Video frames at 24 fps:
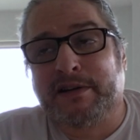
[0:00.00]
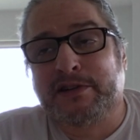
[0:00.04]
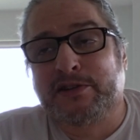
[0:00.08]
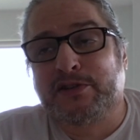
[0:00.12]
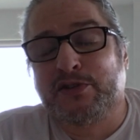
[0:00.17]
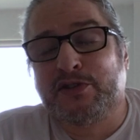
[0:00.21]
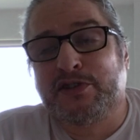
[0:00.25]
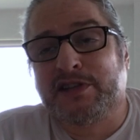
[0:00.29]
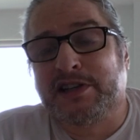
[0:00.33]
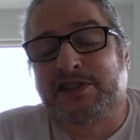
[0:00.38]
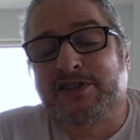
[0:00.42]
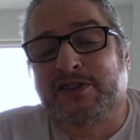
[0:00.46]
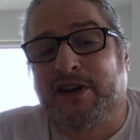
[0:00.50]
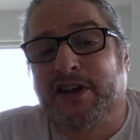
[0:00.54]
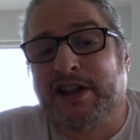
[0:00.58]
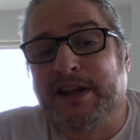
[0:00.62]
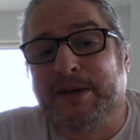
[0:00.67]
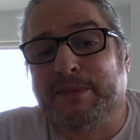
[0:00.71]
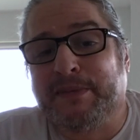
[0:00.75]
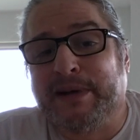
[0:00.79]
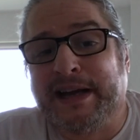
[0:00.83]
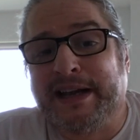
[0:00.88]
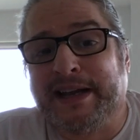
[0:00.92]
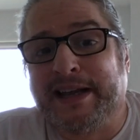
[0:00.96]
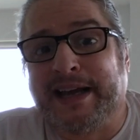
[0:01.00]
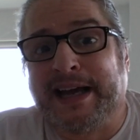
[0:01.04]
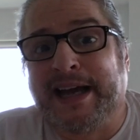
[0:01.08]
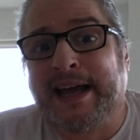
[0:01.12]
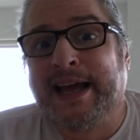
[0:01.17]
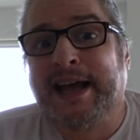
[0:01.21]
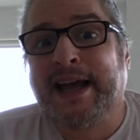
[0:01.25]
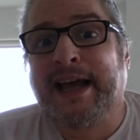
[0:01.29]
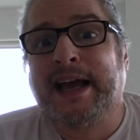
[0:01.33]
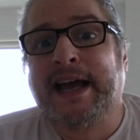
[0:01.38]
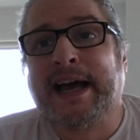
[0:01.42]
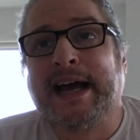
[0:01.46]
As soon as I saw them, I,
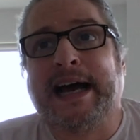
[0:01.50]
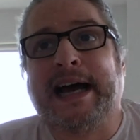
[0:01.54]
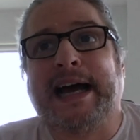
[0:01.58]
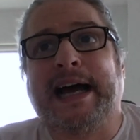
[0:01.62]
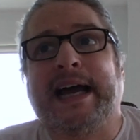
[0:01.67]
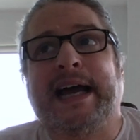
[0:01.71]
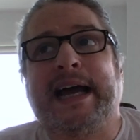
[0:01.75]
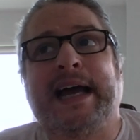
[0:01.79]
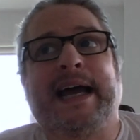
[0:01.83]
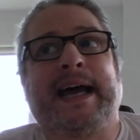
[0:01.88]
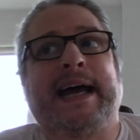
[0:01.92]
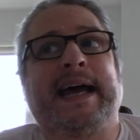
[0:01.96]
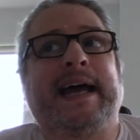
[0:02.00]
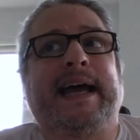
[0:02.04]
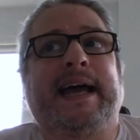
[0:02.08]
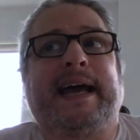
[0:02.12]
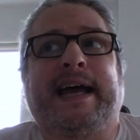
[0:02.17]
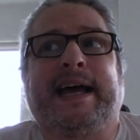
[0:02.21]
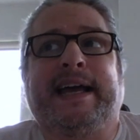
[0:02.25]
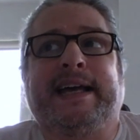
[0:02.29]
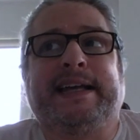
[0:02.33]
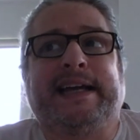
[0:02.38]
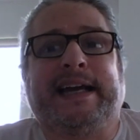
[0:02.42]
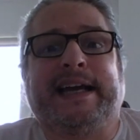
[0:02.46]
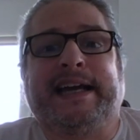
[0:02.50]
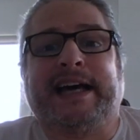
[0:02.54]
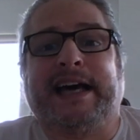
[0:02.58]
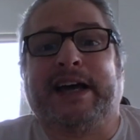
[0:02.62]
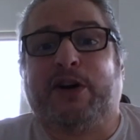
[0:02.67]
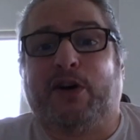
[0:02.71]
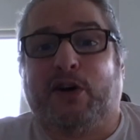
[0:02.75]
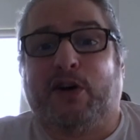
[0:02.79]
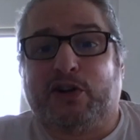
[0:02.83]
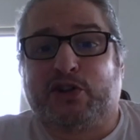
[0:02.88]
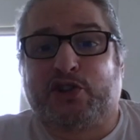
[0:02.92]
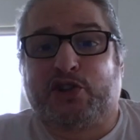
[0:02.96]
I, I, I
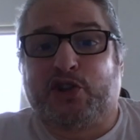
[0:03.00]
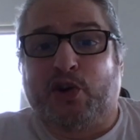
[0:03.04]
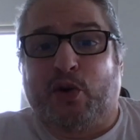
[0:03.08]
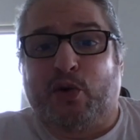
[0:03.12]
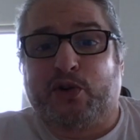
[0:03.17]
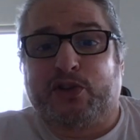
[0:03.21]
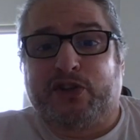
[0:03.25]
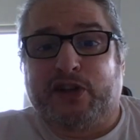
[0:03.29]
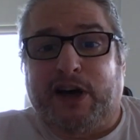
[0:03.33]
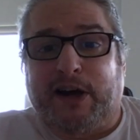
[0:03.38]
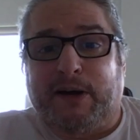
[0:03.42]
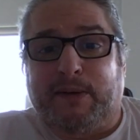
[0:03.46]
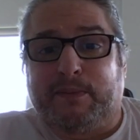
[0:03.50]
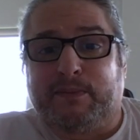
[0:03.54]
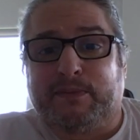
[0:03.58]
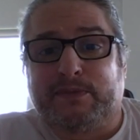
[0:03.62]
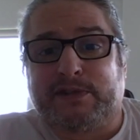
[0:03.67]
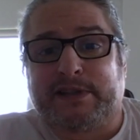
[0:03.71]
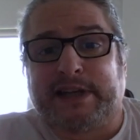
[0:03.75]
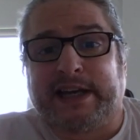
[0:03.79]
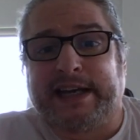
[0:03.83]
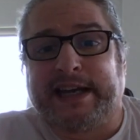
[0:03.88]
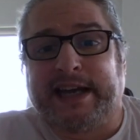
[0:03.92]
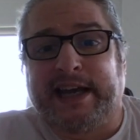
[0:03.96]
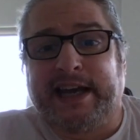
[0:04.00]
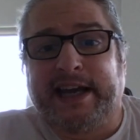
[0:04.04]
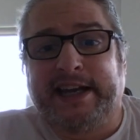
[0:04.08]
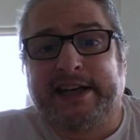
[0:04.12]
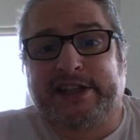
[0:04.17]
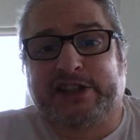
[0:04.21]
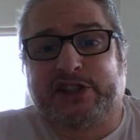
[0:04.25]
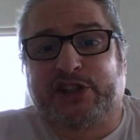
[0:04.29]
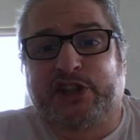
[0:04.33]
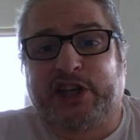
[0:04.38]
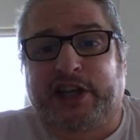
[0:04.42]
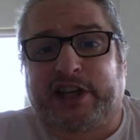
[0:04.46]
got all choked up. It's like I ate
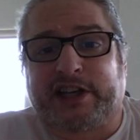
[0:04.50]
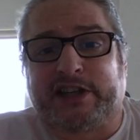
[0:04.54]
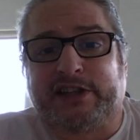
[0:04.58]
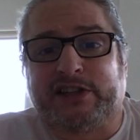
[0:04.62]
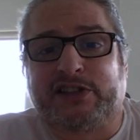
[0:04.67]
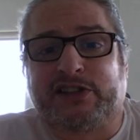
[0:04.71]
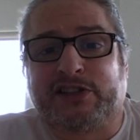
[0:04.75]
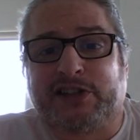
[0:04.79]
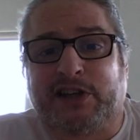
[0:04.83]
a chicken or